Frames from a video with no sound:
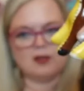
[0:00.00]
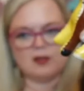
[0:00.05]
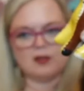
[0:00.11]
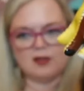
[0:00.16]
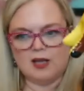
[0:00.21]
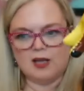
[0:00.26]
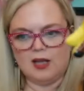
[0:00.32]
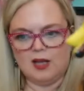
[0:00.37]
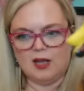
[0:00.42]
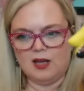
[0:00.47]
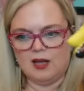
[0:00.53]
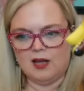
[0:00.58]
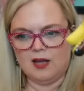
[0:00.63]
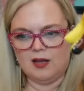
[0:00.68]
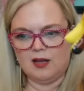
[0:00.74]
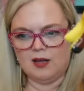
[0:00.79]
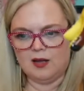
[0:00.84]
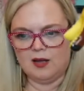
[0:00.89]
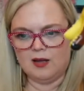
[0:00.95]

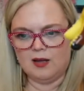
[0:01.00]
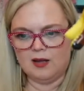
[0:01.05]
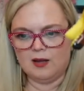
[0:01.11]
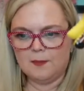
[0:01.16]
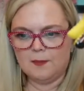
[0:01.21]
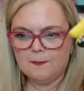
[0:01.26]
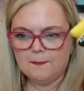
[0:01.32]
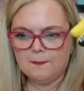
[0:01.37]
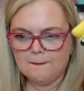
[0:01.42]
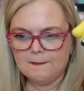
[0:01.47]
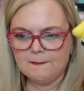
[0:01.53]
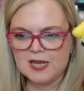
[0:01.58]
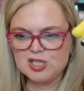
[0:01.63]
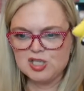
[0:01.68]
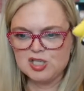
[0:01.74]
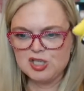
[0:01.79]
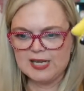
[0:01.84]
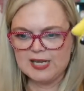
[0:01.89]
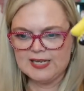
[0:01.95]
Um,
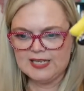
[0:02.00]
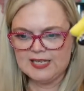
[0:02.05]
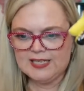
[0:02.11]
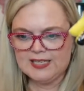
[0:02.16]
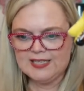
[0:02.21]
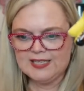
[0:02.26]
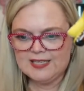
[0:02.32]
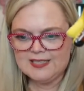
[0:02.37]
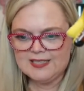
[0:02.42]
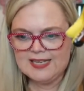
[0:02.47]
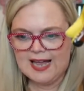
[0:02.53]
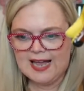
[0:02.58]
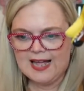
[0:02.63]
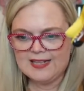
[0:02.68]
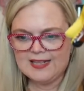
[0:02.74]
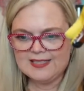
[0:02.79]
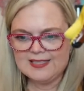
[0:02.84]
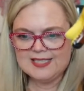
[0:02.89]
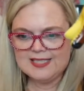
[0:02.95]
Shannon is at
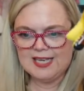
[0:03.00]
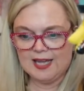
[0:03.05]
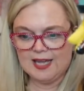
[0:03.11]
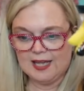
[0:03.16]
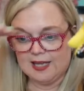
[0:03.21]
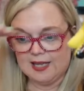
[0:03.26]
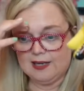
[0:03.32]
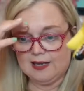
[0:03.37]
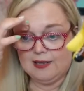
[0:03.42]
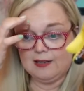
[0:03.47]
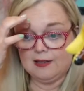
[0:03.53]
10.